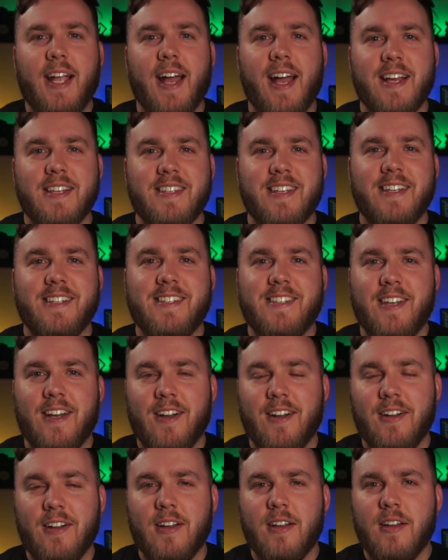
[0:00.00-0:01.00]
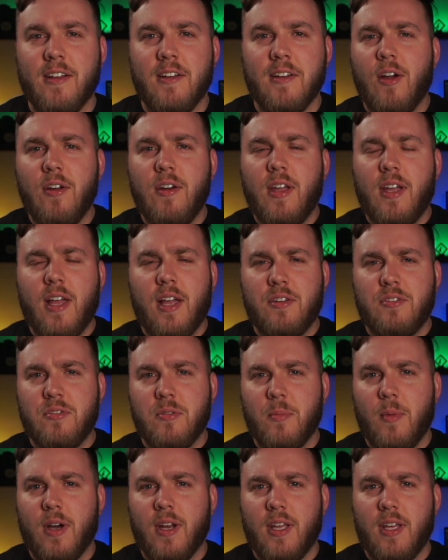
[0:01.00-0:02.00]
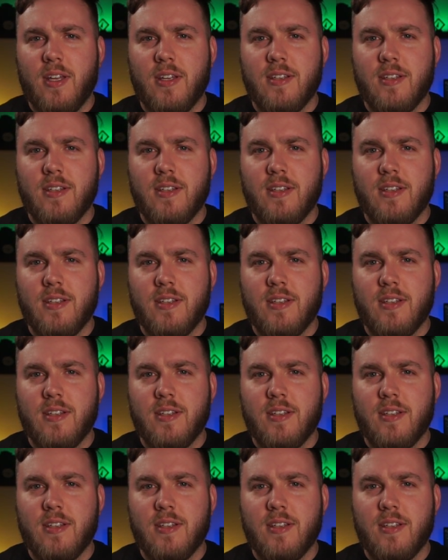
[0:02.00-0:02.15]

guys, it's Doug. Earning extra money